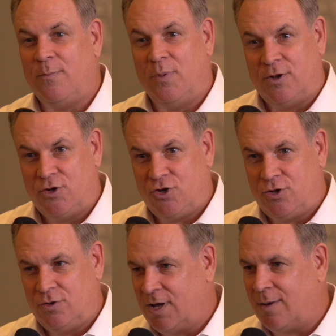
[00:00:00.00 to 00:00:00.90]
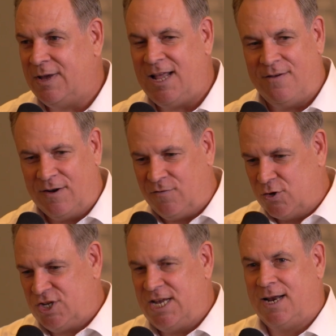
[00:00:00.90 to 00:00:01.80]
but I mean, even if you
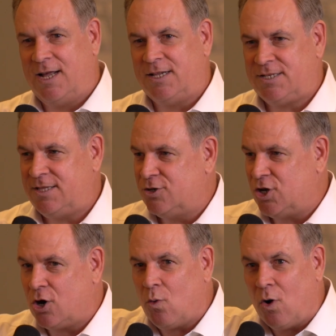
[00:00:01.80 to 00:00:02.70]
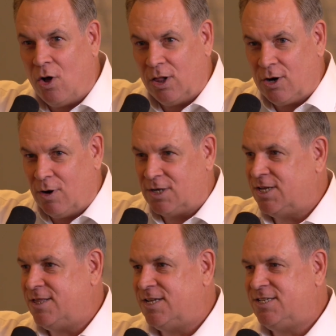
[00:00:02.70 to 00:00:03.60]
see it, there's a crawl across
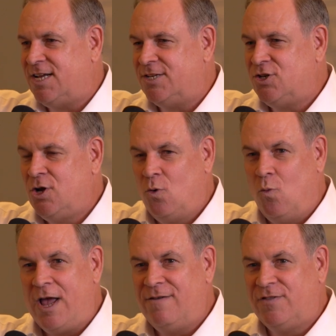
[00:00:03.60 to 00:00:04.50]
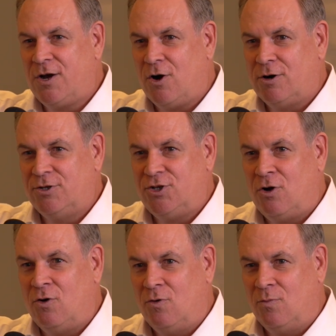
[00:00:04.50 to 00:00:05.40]
it that says "Wave the cards
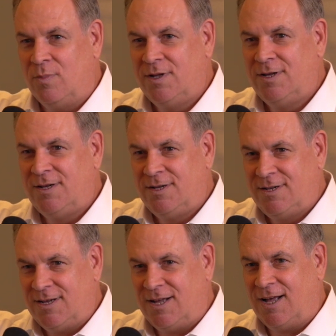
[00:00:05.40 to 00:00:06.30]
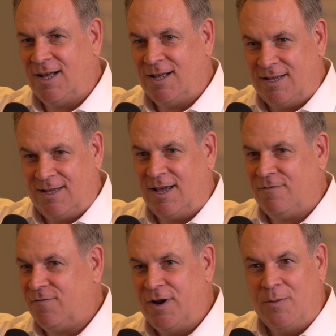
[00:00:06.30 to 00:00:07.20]
home" at
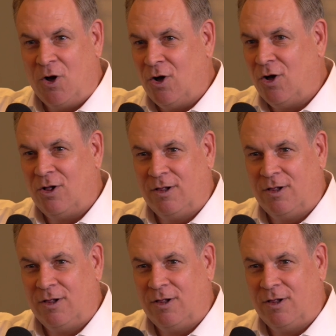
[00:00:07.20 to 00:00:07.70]
Freedom Hall.